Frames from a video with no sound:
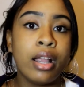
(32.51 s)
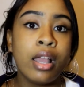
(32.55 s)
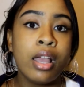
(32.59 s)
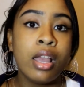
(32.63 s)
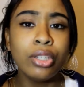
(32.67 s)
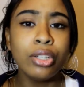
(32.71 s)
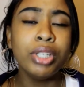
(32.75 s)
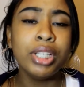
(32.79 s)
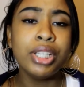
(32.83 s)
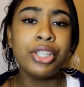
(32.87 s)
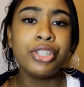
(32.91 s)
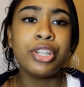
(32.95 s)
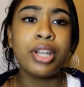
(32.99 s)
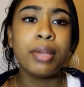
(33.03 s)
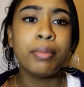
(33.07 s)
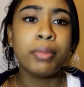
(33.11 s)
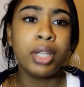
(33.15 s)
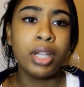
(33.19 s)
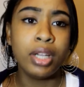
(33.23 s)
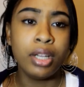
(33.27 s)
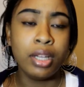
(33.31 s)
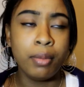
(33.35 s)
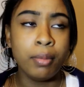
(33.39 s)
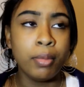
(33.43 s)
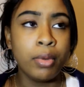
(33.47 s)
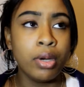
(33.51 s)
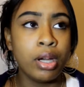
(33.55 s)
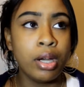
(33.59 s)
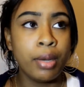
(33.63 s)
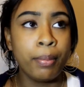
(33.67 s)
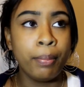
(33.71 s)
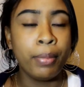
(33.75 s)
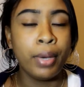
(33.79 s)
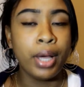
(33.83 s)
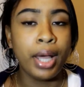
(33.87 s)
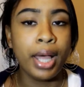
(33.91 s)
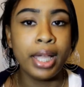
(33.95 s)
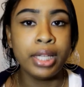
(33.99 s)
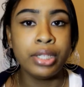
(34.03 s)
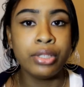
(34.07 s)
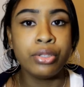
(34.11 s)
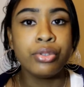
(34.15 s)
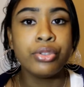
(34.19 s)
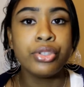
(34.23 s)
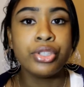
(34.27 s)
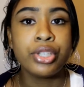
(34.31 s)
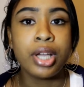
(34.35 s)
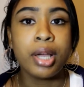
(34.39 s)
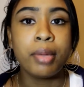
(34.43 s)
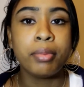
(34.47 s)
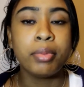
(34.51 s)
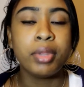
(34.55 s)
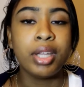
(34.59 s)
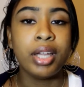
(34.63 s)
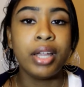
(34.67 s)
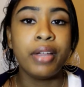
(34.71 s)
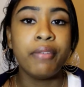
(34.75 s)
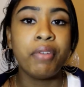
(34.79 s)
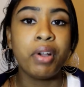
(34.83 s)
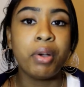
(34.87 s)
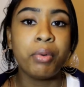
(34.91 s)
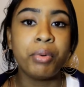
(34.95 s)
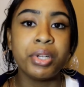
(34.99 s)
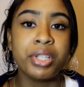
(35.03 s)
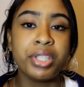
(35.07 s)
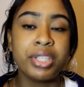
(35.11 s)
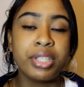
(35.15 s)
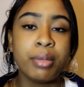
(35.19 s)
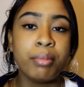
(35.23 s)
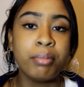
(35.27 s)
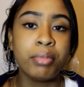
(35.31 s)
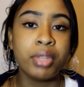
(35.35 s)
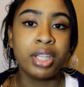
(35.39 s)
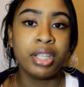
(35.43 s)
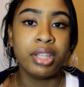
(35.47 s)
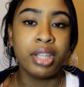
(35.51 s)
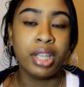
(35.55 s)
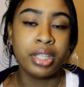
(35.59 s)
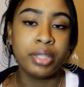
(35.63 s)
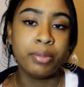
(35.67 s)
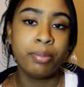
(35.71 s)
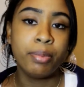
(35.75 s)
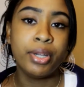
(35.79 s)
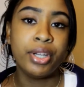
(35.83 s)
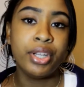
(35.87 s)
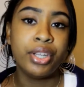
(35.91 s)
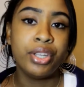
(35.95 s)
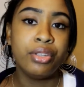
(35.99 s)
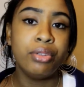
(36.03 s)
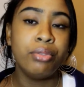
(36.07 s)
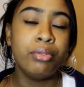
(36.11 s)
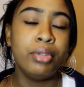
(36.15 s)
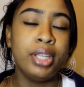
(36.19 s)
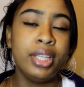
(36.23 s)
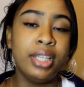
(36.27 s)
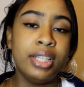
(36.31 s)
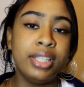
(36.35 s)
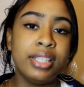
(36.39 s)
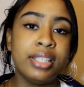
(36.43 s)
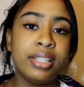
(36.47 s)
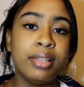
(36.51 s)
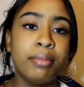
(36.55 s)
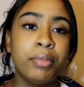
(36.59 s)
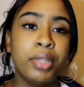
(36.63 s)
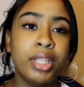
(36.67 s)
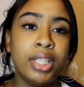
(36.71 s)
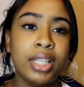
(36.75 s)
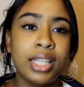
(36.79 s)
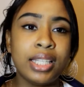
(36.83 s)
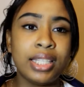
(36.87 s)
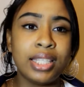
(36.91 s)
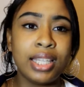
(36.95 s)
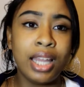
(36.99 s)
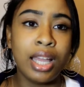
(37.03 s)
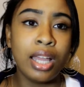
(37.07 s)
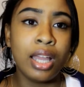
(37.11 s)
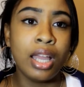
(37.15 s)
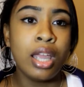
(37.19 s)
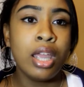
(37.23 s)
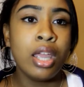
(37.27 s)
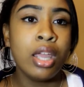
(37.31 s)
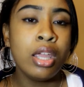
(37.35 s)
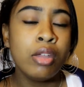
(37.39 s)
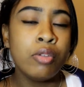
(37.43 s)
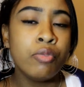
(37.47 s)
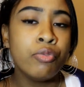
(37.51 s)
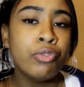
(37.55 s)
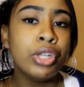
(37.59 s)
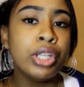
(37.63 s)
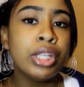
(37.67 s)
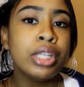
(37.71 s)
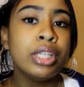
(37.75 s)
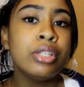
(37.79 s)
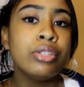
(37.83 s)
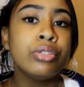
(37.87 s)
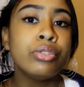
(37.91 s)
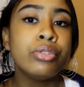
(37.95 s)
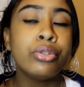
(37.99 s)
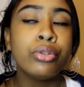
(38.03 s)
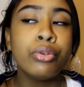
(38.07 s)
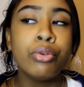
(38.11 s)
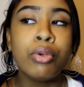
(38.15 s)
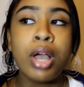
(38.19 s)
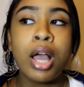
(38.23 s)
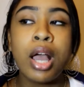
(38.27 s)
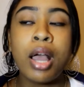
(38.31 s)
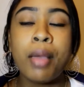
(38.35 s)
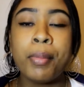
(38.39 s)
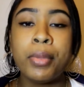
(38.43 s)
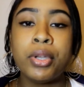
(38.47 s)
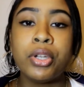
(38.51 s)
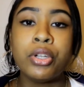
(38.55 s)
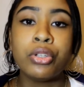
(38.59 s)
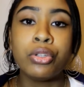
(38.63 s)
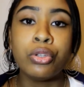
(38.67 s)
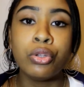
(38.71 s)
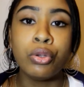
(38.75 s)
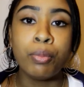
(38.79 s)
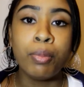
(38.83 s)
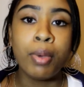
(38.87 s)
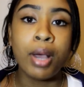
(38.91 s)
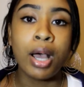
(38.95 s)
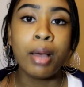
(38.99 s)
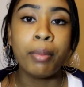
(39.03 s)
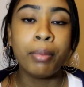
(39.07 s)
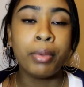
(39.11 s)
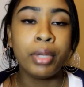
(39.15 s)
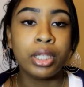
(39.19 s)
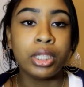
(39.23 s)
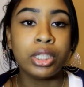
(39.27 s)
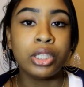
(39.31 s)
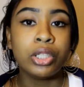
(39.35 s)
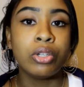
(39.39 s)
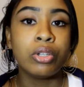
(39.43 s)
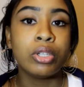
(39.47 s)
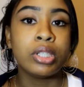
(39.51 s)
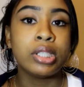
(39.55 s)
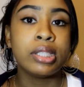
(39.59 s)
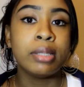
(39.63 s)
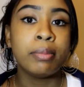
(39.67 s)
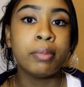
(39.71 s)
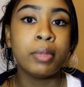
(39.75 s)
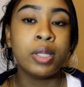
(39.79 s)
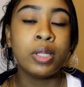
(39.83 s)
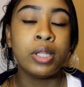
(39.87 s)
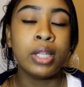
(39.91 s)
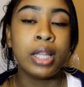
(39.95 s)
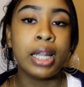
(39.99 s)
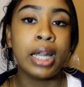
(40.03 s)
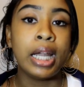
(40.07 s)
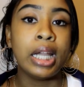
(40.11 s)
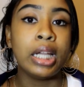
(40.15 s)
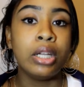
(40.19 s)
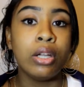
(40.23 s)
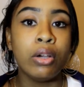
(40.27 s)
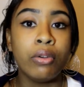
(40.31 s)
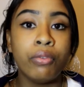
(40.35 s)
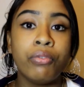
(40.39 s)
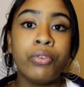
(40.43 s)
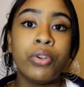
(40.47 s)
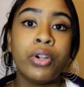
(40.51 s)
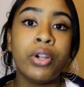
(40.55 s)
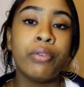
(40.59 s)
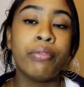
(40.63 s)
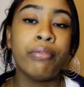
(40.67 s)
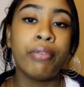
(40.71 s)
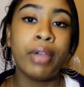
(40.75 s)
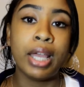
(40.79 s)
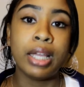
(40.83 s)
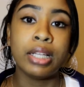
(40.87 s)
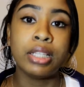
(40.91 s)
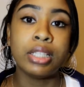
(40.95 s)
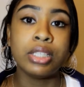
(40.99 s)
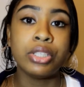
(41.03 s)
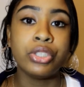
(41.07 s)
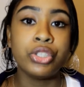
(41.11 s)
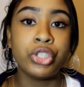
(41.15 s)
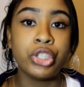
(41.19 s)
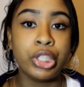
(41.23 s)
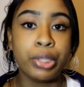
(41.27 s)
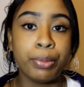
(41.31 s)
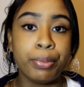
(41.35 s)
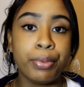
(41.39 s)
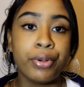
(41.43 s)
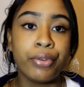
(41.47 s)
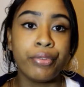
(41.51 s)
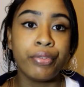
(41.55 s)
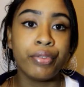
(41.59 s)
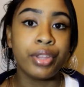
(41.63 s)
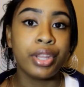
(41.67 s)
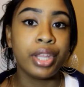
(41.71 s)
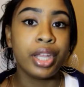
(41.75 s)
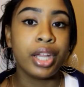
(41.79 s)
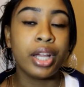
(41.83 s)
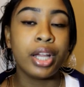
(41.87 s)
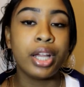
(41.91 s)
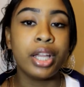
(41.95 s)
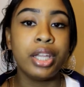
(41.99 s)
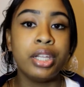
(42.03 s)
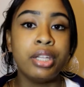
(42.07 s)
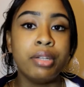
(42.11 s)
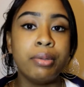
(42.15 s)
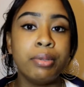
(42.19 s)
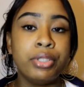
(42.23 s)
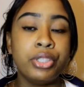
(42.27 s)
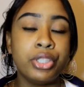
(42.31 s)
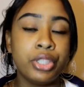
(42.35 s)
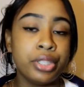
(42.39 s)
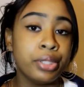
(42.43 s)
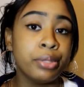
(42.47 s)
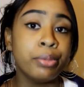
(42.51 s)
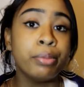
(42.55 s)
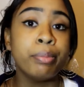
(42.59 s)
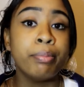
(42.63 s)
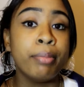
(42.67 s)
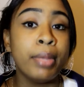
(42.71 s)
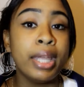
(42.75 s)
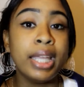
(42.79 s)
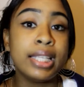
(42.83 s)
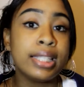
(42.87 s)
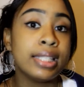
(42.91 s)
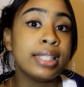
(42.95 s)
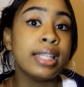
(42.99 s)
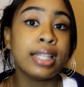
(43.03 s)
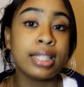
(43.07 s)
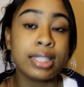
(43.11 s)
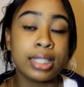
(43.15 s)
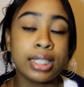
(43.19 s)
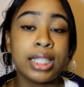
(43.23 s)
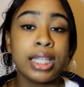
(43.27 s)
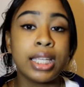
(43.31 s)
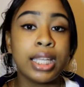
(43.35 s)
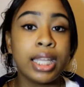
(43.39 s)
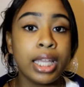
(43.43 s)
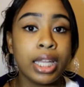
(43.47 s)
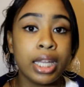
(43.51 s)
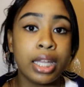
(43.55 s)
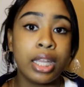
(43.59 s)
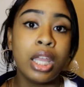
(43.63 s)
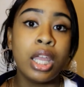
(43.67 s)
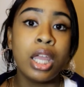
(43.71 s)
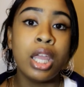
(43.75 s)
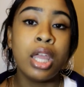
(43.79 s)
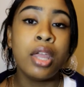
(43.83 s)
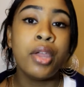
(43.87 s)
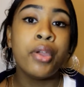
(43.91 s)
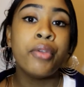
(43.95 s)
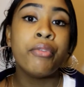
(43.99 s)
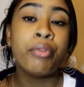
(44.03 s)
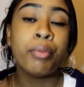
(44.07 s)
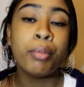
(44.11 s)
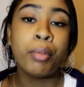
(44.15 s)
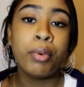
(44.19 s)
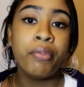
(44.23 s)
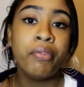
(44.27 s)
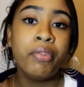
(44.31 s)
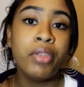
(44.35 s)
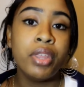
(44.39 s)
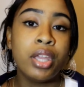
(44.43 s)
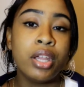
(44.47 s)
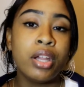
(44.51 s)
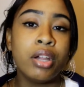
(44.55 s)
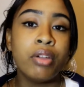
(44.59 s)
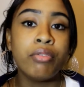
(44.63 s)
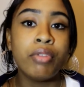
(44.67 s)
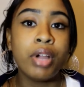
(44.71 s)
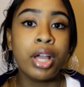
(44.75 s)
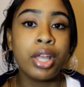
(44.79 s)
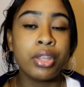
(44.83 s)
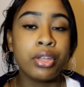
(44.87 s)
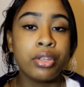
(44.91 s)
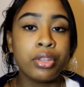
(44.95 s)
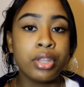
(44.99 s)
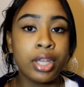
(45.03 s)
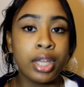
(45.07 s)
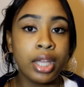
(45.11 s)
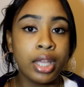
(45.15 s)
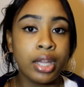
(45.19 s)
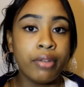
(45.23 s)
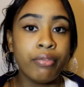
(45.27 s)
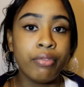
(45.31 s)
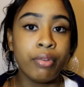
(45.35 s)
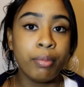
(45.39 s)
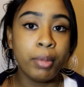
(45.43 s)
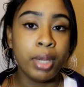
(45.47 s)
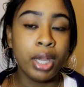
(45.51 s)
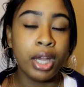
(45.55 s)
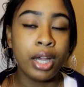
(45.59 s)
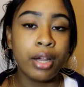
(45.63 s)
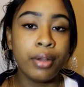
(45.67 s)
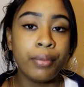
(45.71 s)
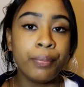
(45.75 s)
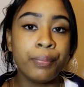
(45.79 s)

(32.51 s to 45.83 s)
I don't really shop there anymore, but I do shop there if I want something that's pretty unique, something that's not really too common or too popular, or something that I know for a fact is cheaper over there and it just makes sense to get it from over there rather than get it from here.